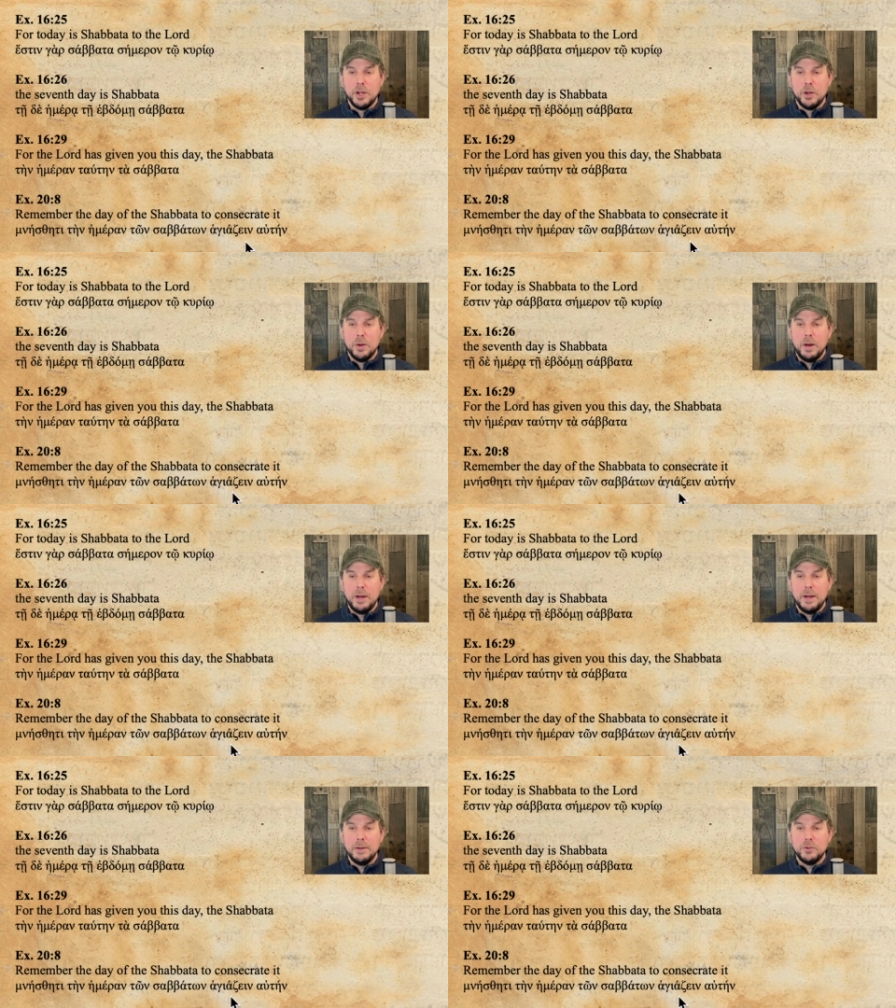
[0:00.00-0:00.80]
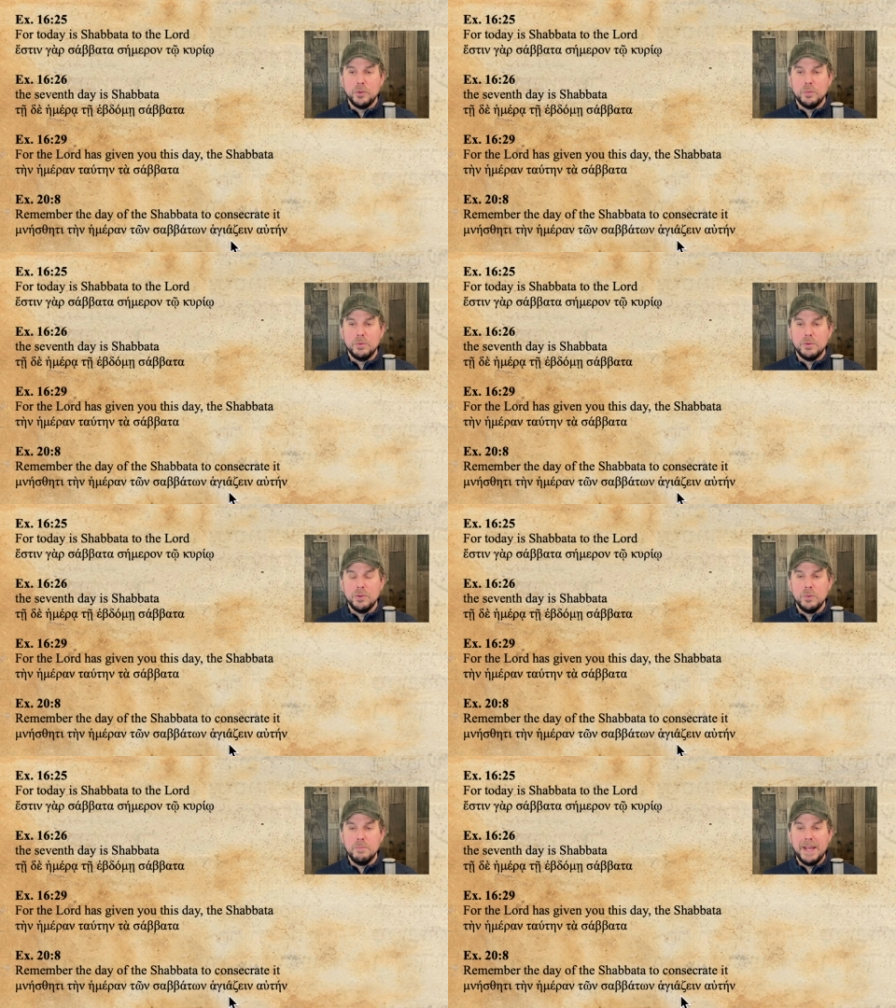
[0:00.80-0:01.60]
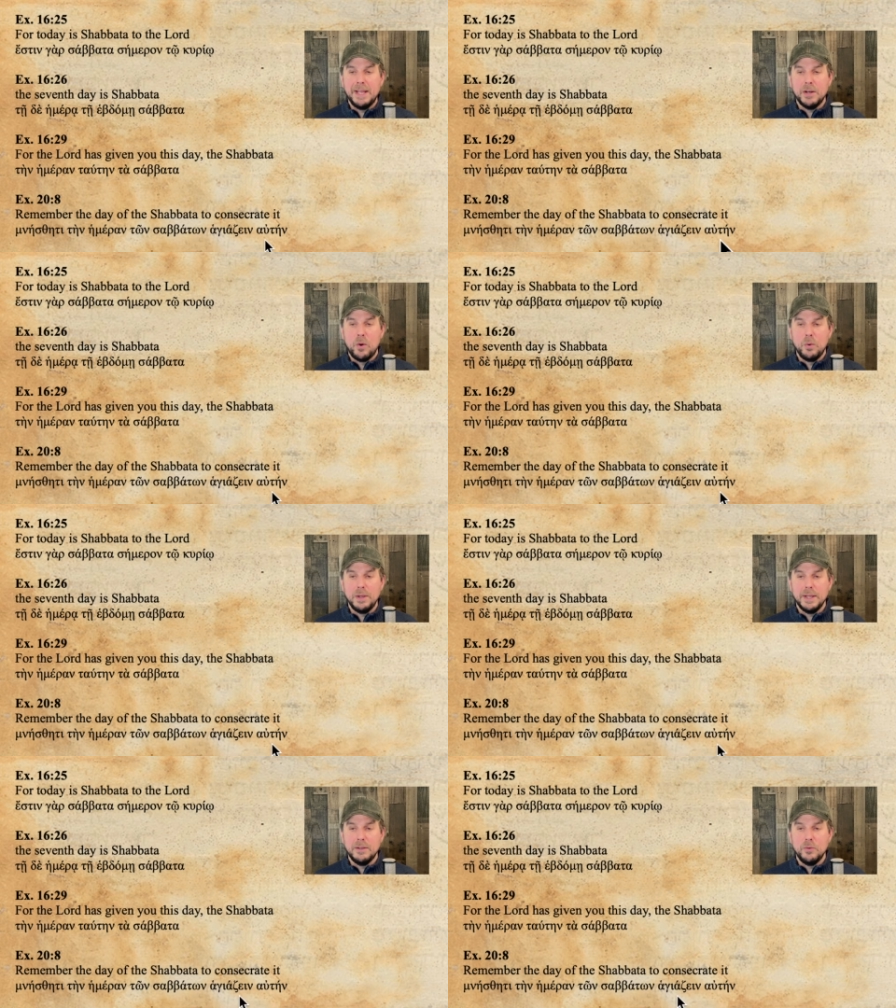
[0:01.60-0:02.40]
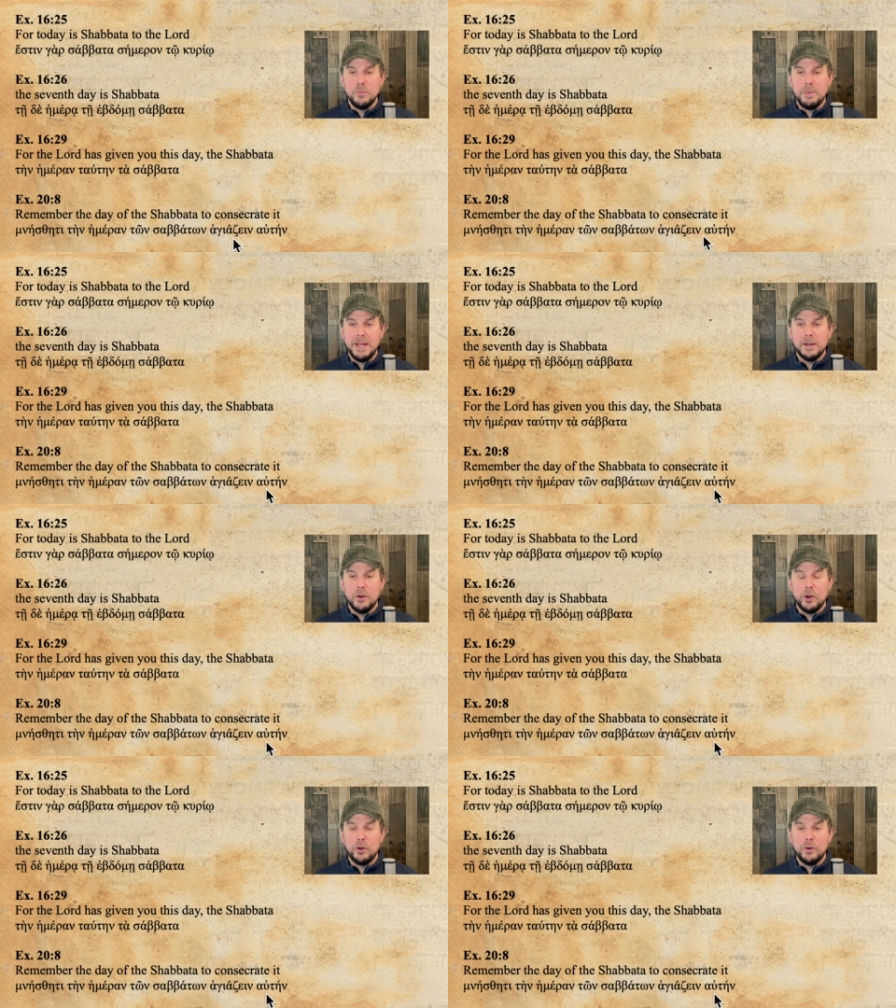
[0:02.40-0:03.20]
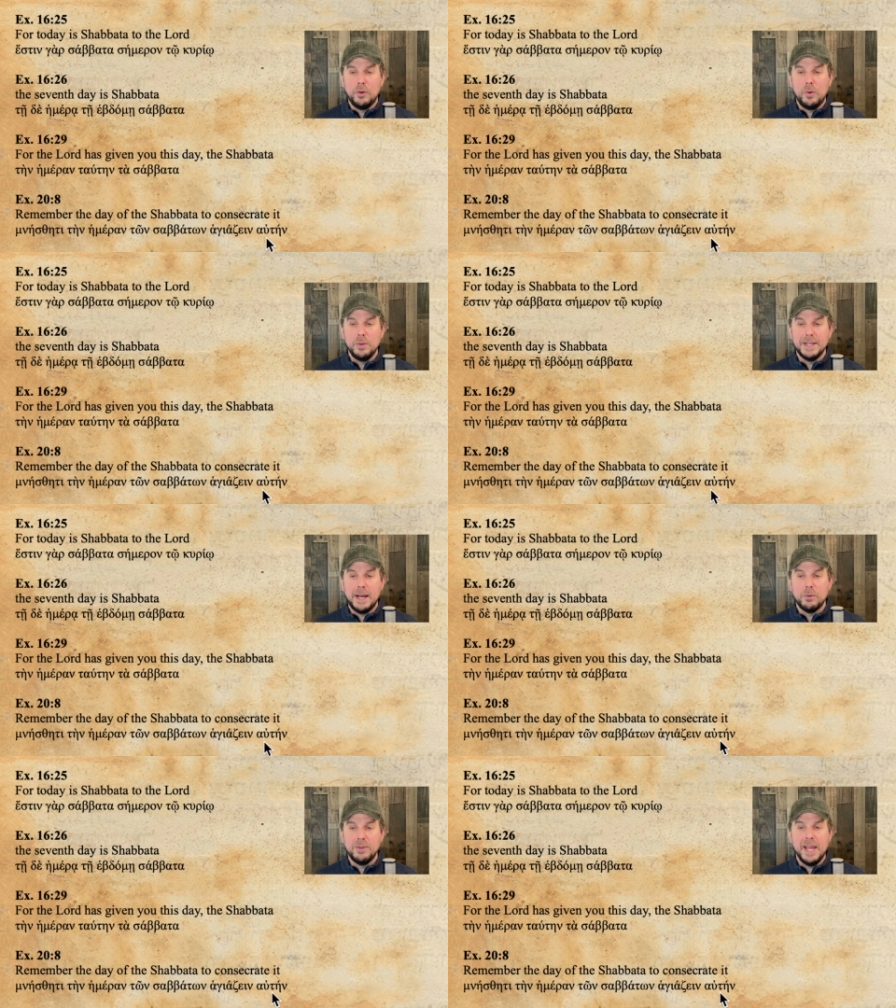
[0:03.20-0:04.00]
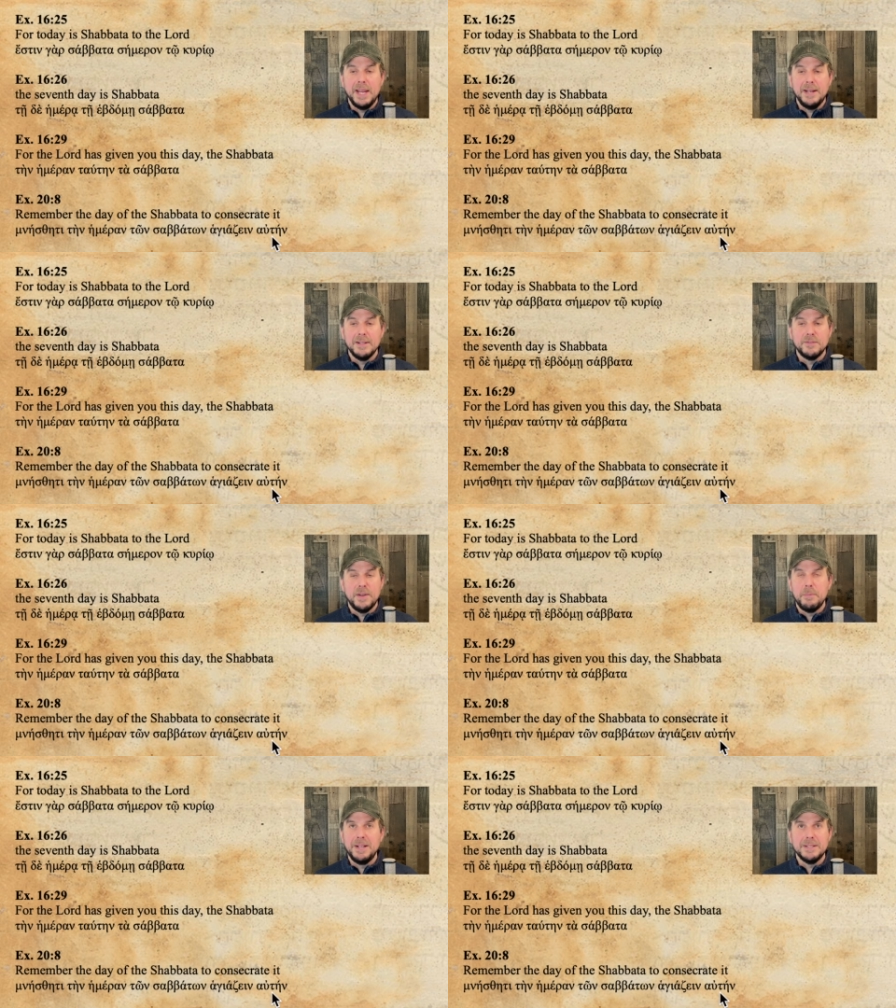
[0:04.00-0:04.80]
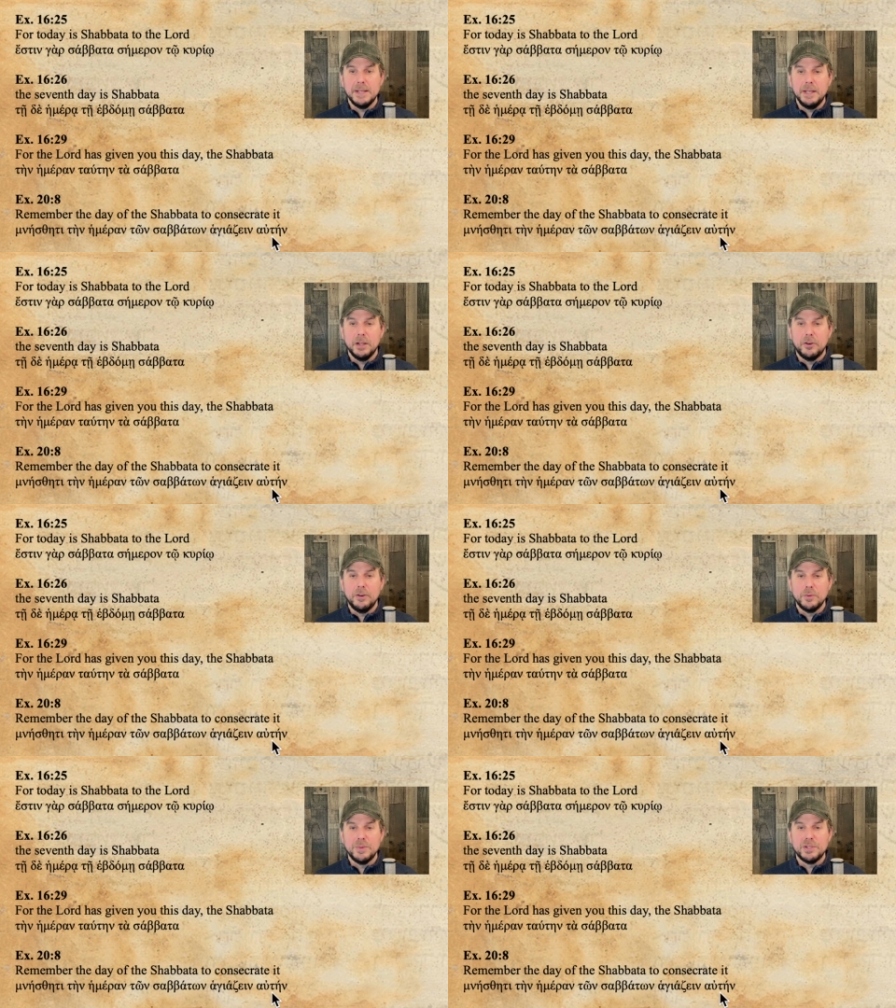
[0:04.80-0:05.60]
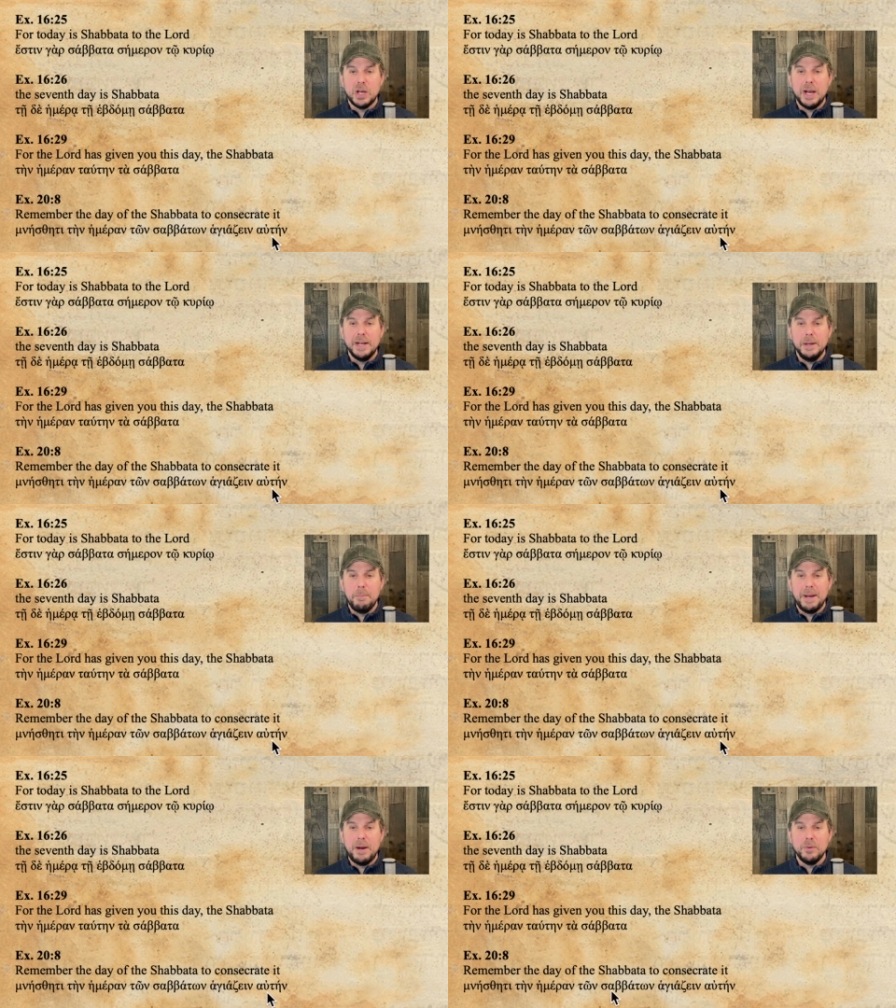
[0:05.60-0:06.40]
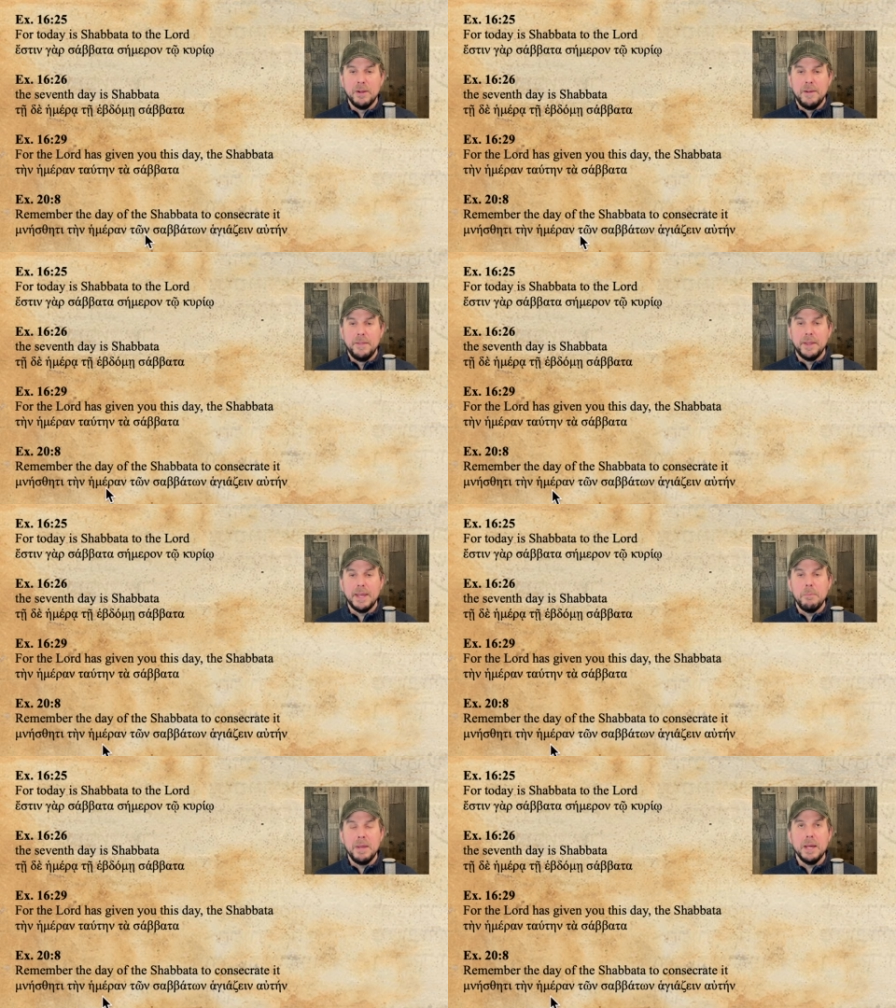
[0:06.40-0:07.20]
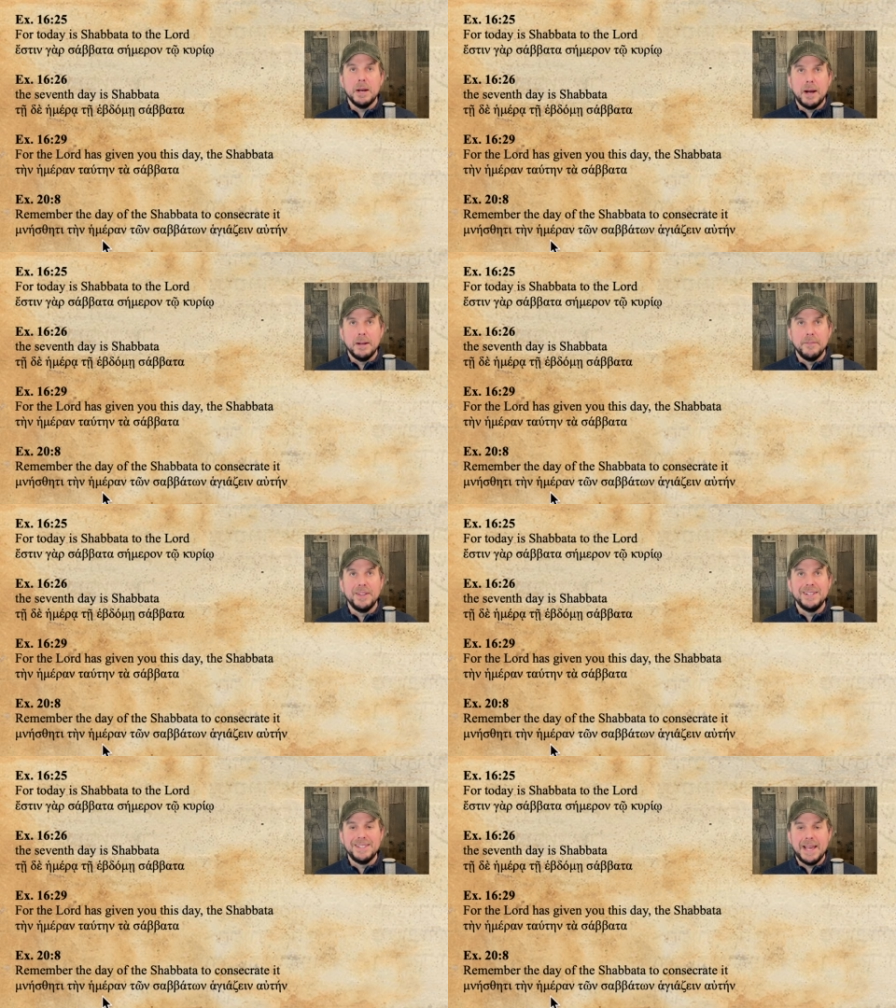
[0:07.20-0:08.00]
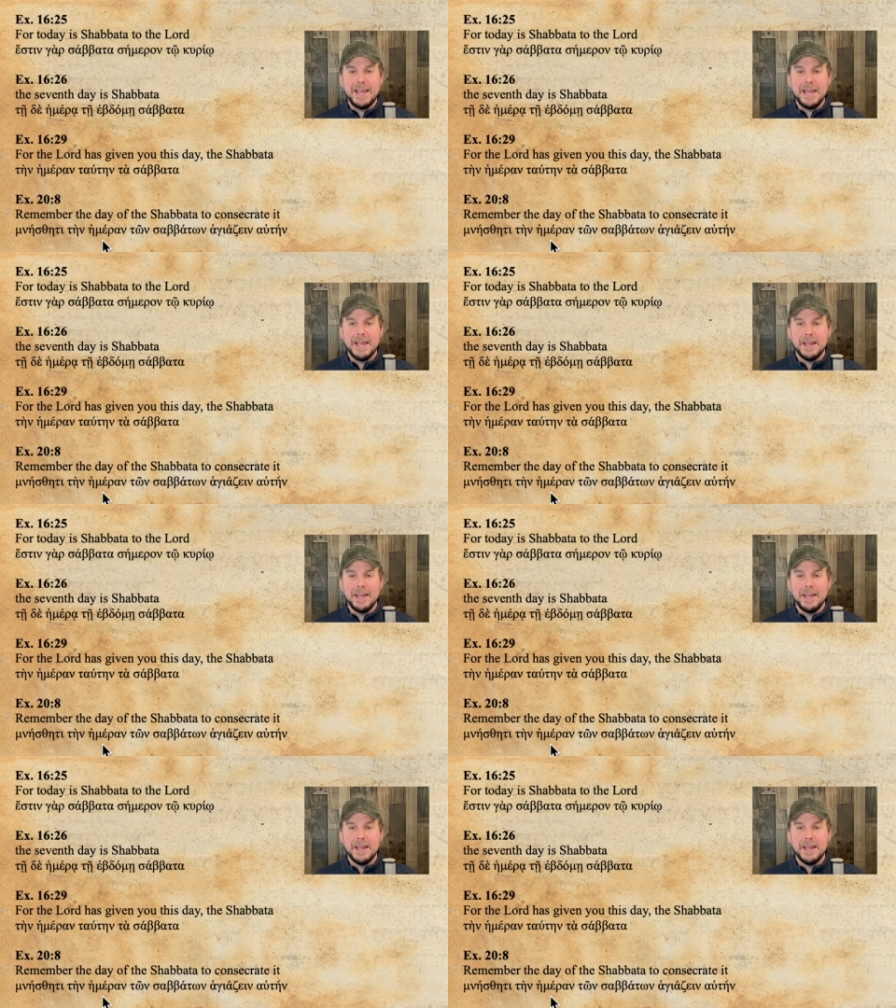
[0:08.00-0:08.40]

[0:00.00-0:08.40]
uh, to to make it holy, to make her holy. Autain is feminine singular. So it's talking about the hemera, the day